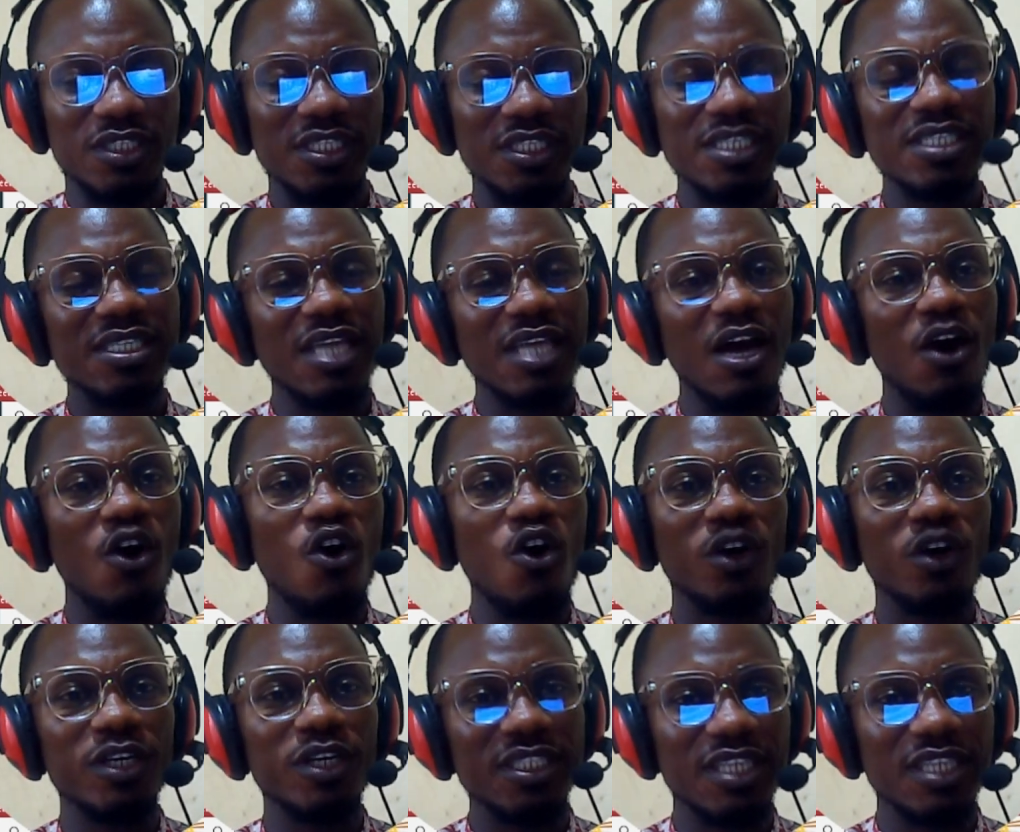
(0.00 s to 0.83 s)
These are
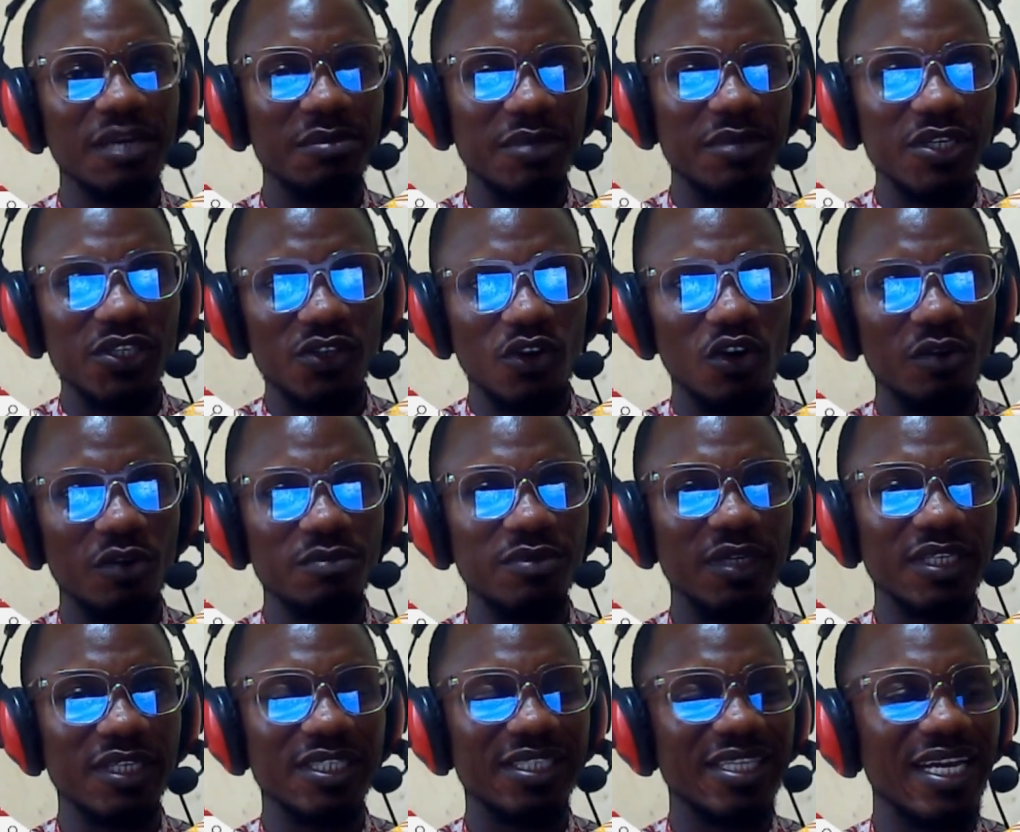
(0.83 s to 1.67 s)
all database
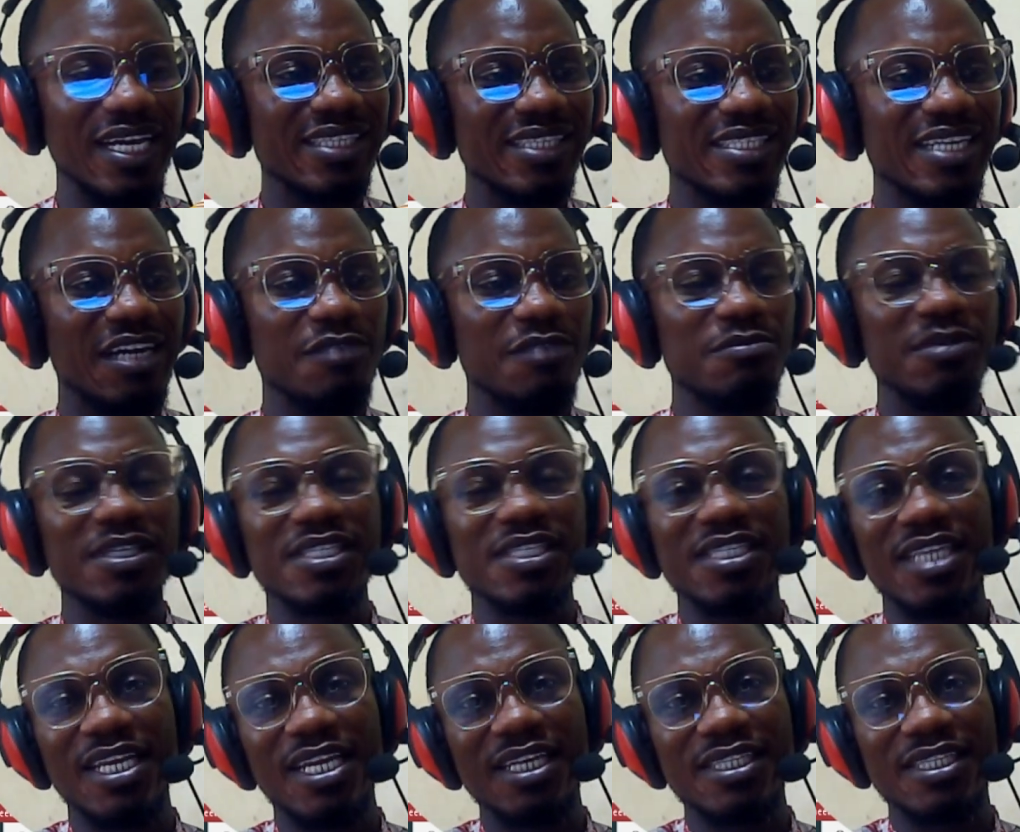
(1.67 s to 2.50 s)
objects that can be
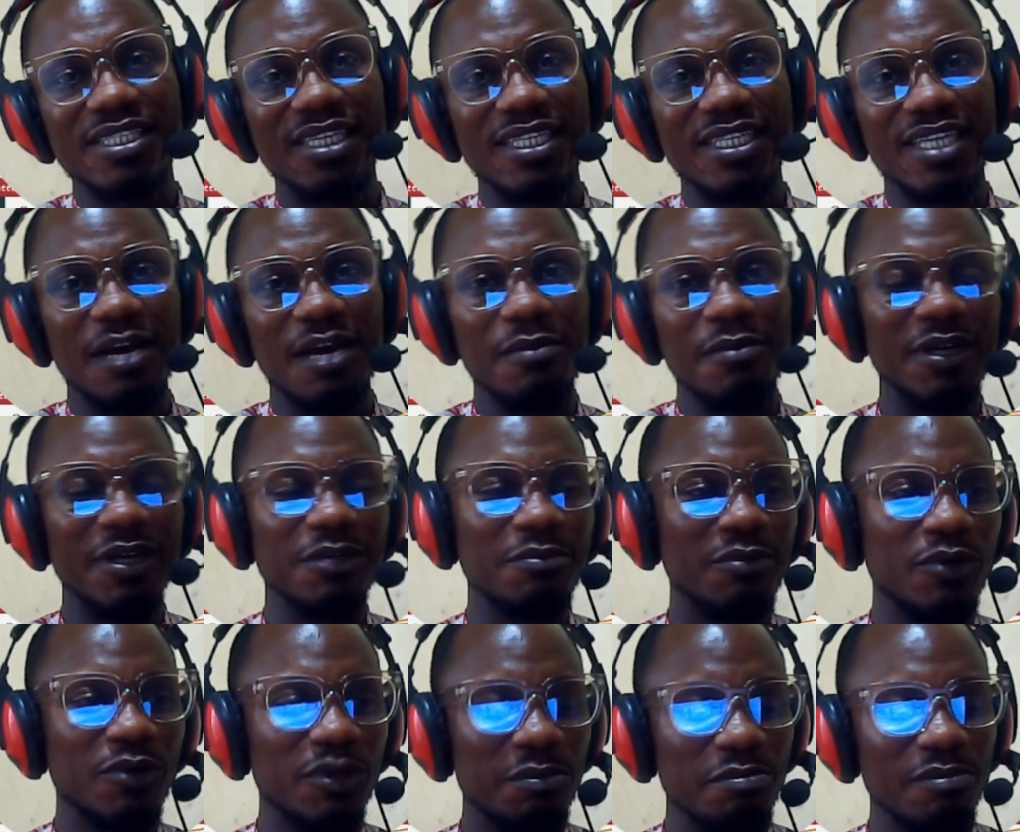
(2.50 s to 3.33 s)
selected and
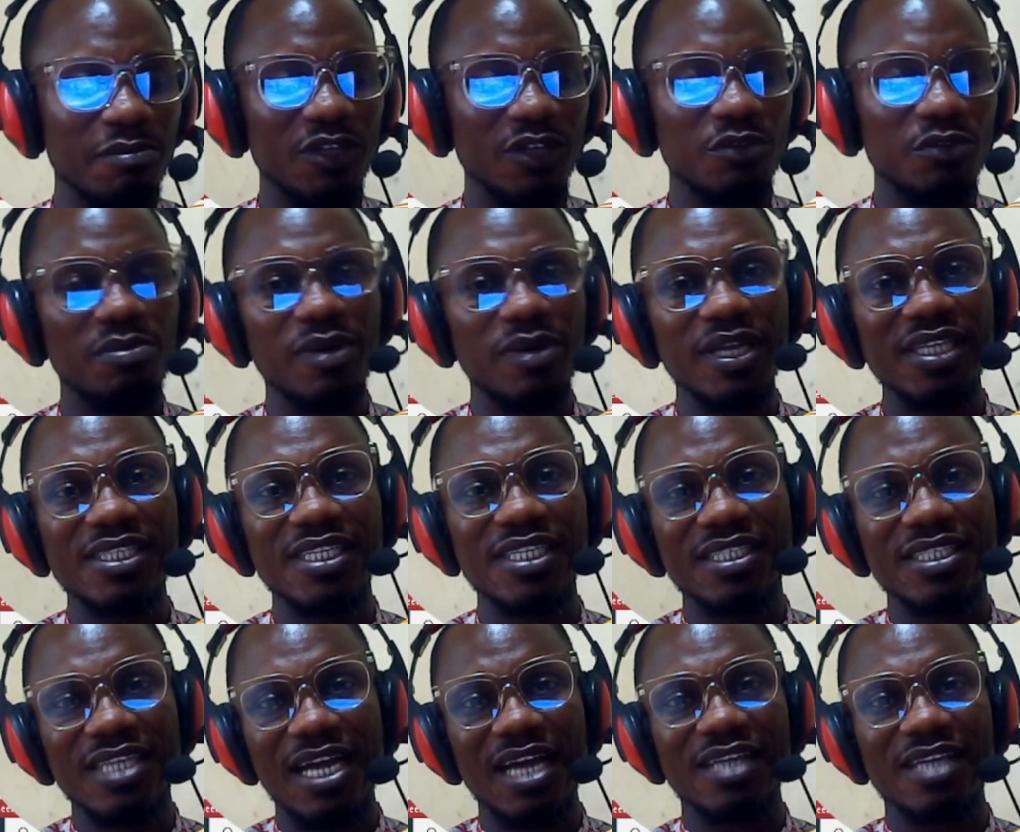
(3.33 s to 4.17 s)

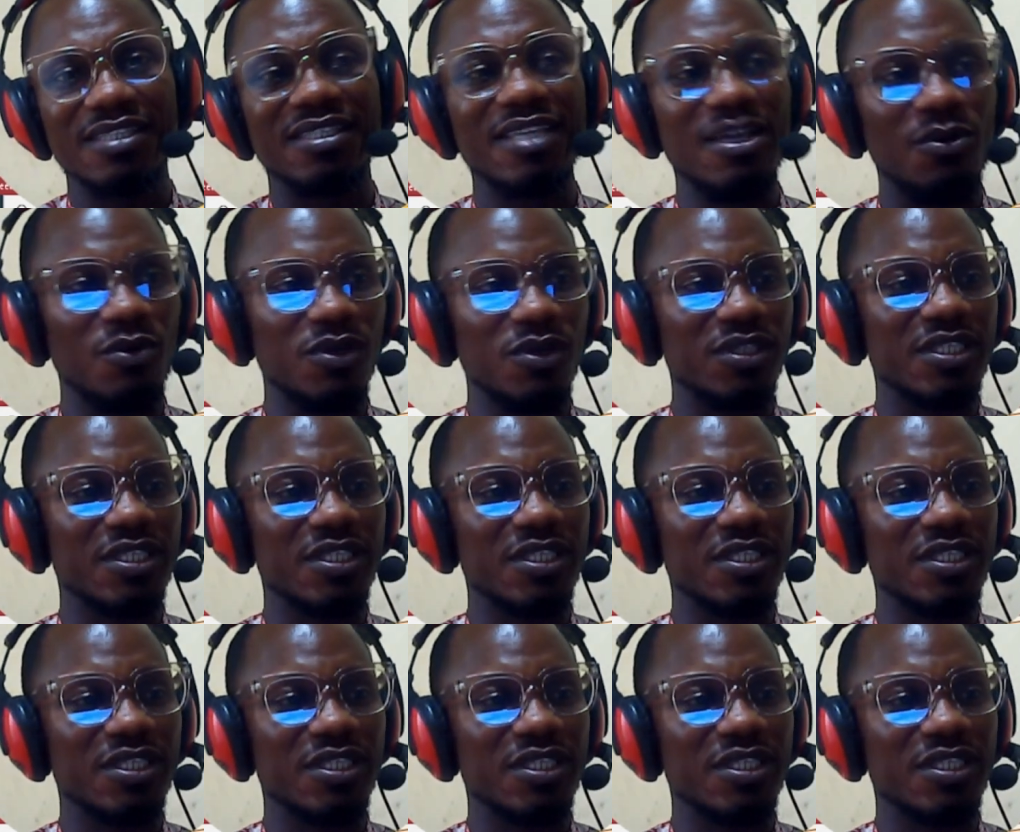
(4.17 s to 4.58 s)
manipulated as a